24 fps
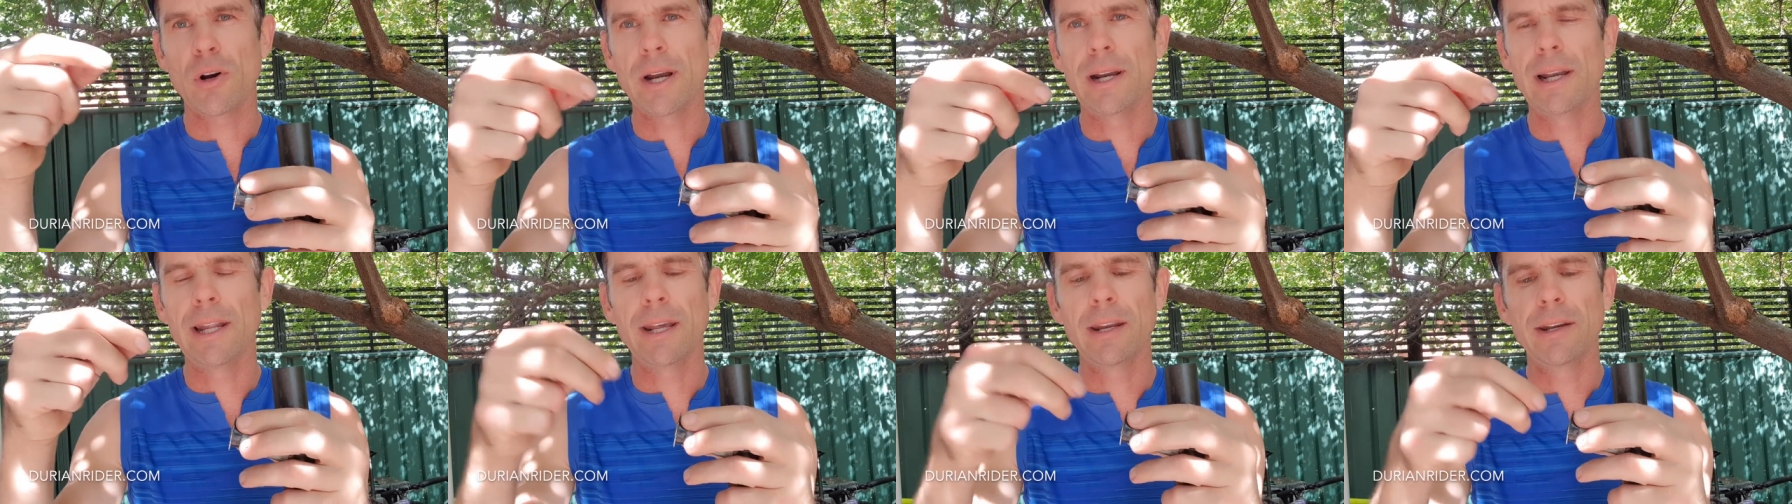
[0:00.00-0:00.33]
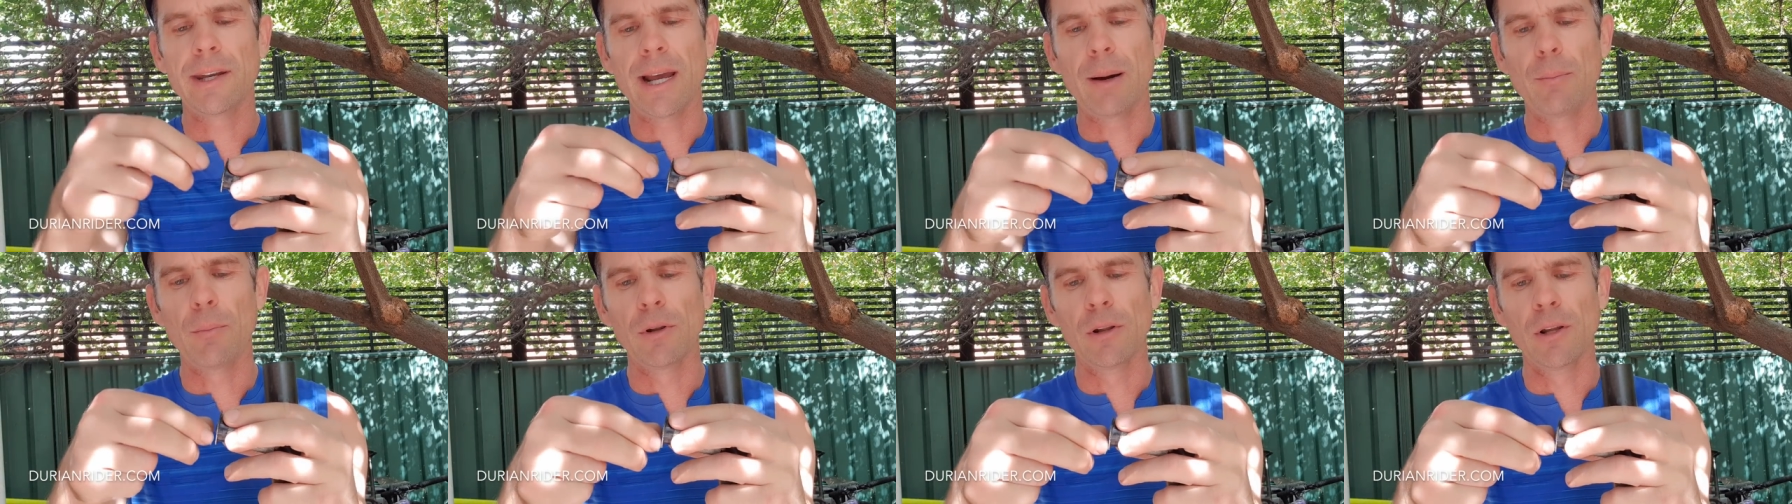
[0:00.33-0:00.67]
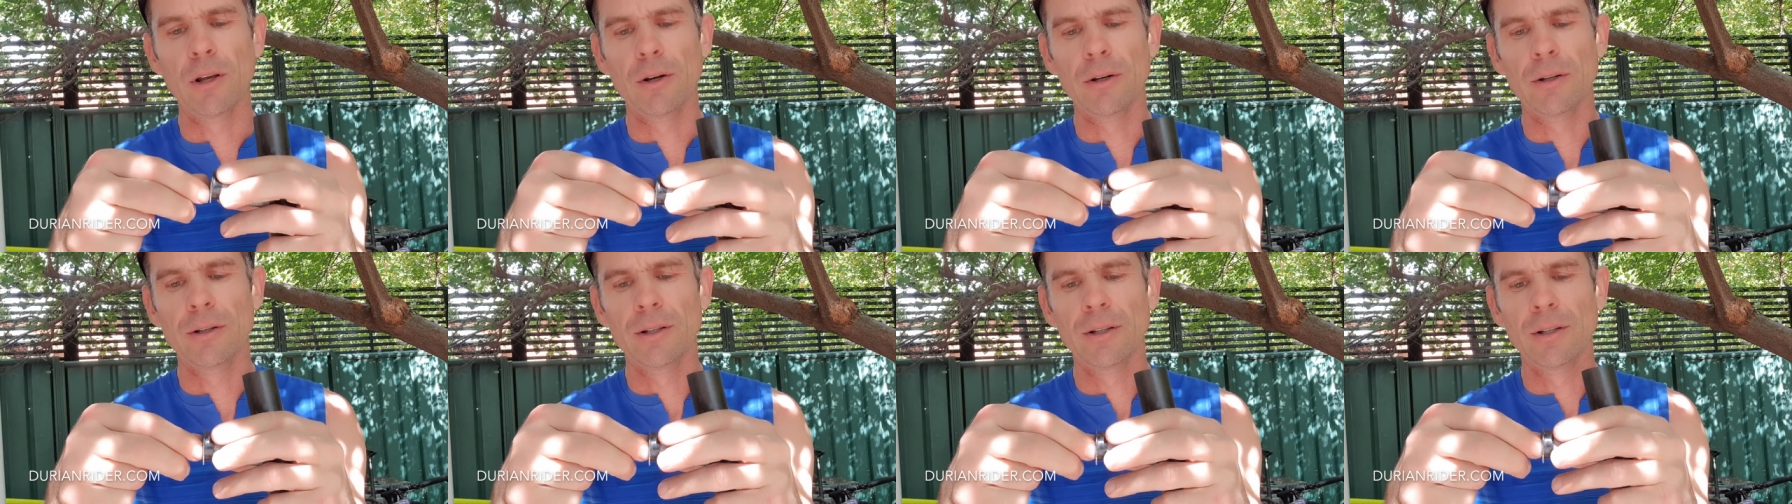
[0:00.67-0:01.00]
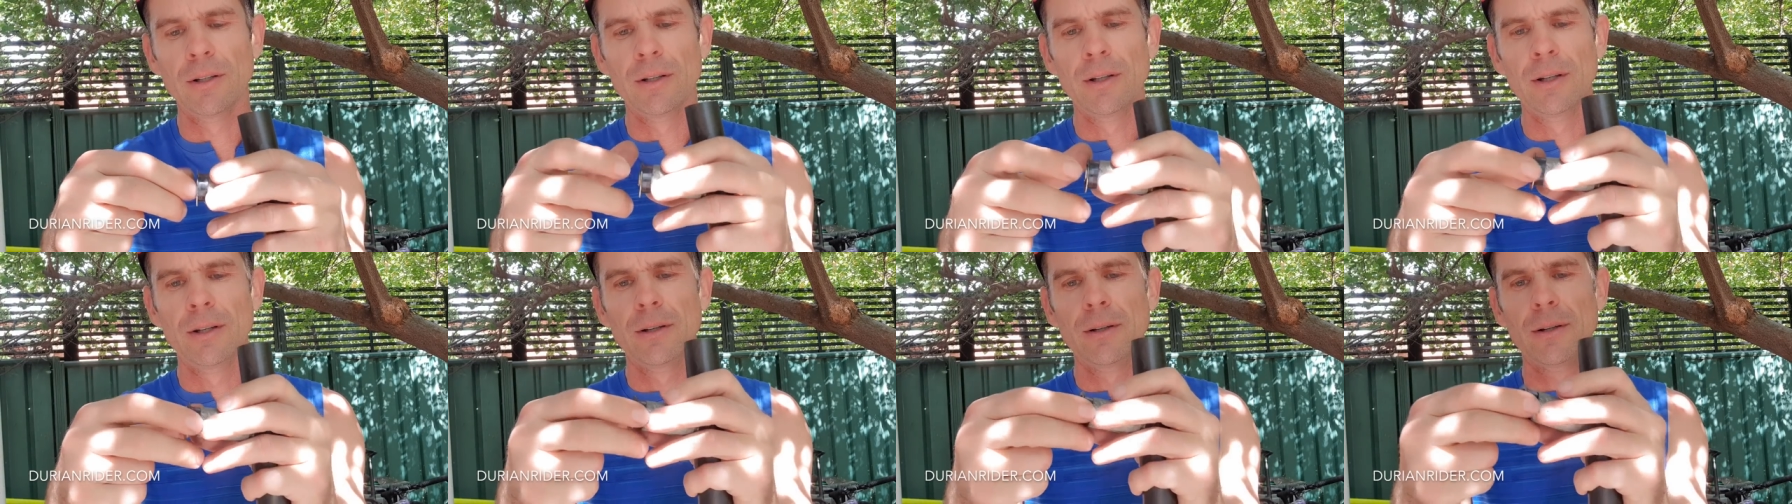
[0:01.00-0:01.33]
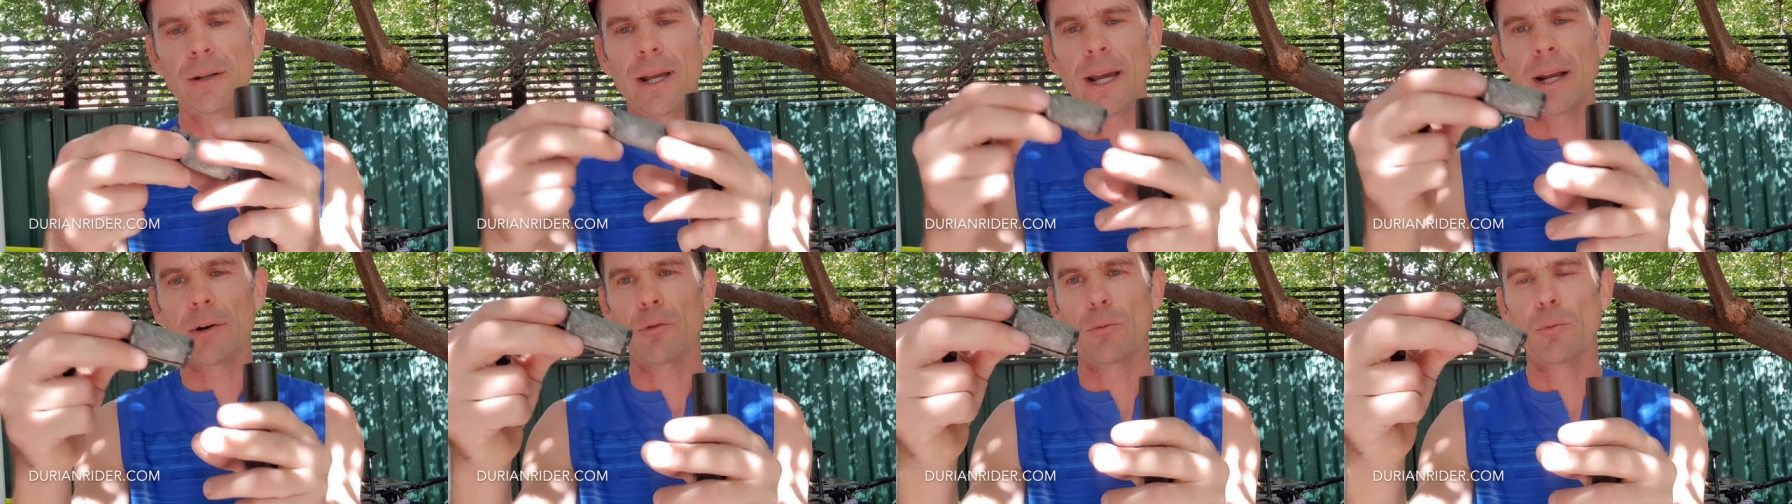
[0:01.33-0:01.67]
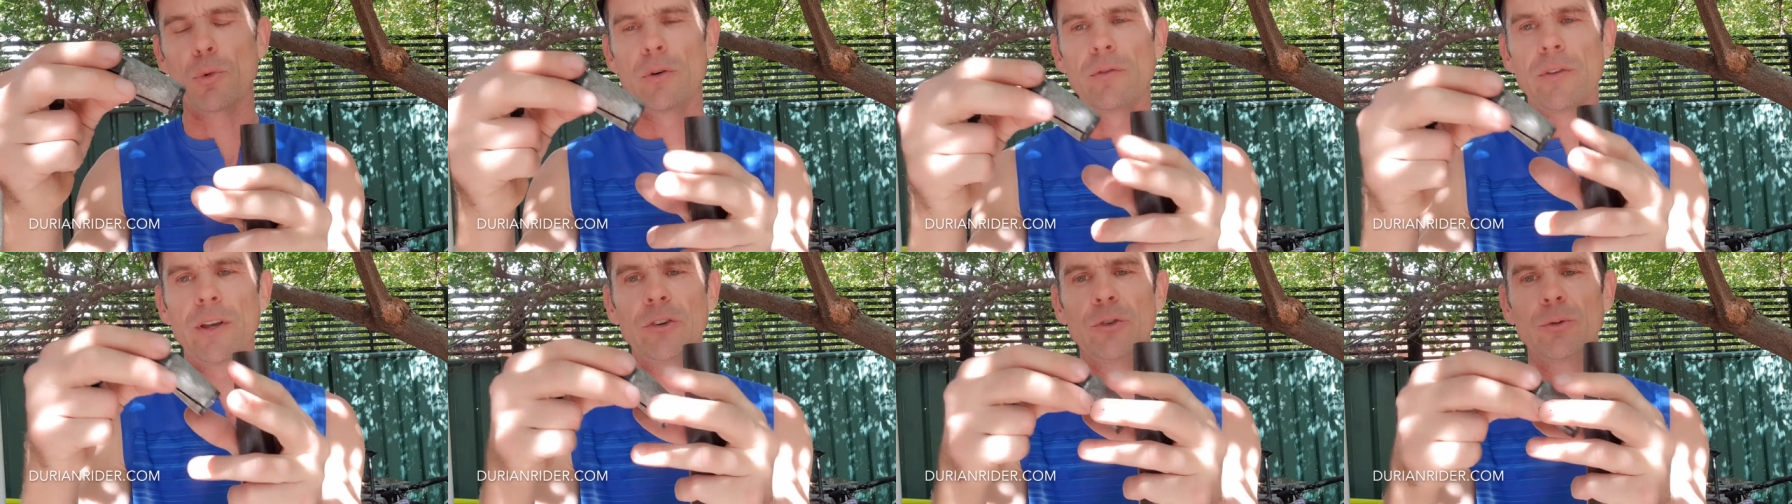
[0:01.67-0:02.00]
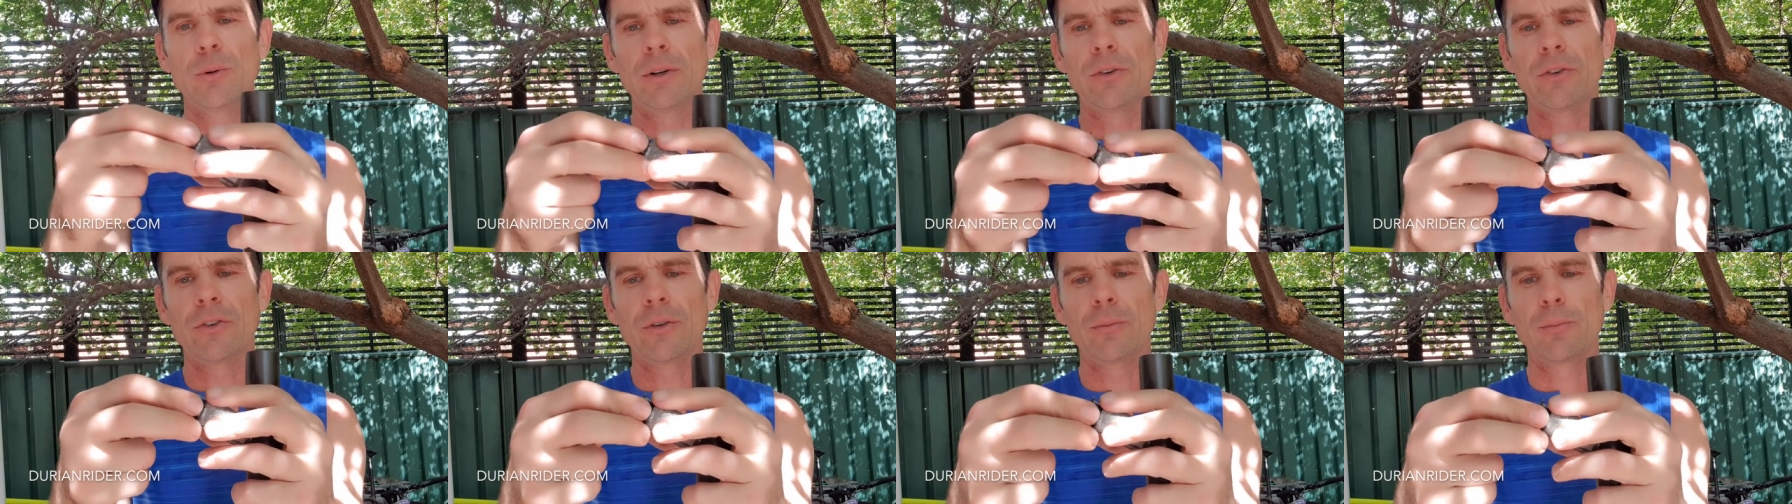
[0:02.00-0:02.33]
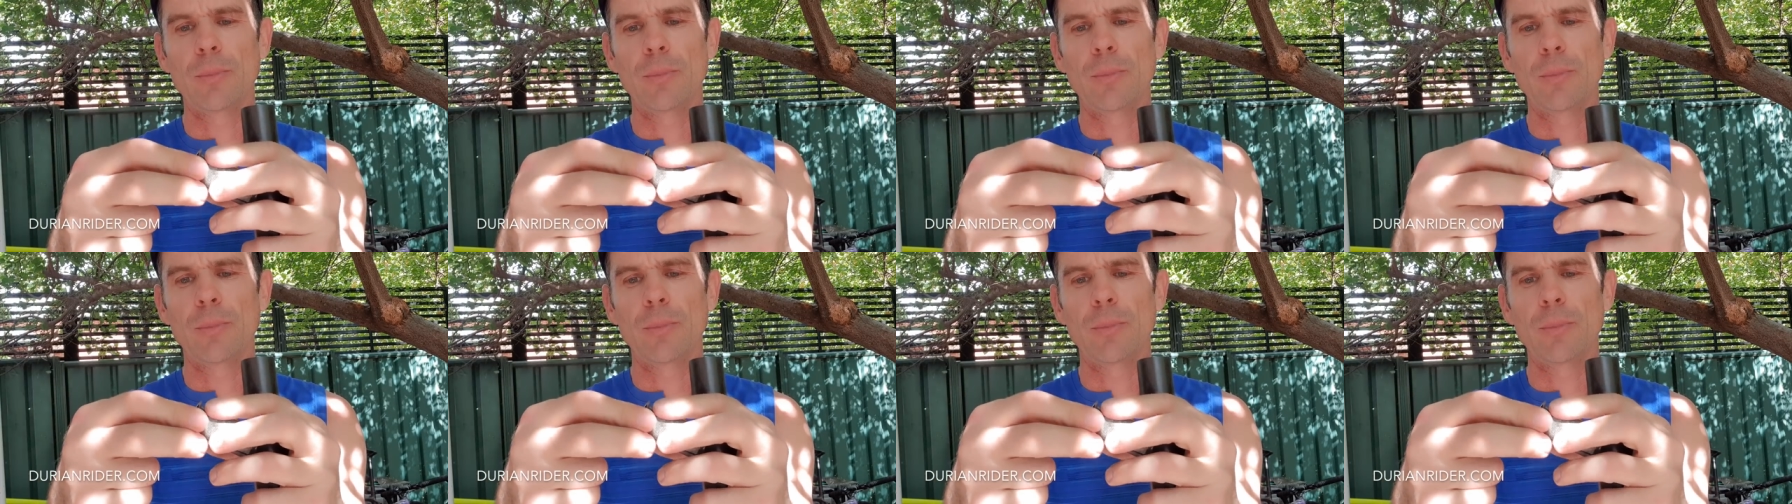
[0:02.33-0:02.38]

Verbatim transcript: and link it down below, how to remove these ones.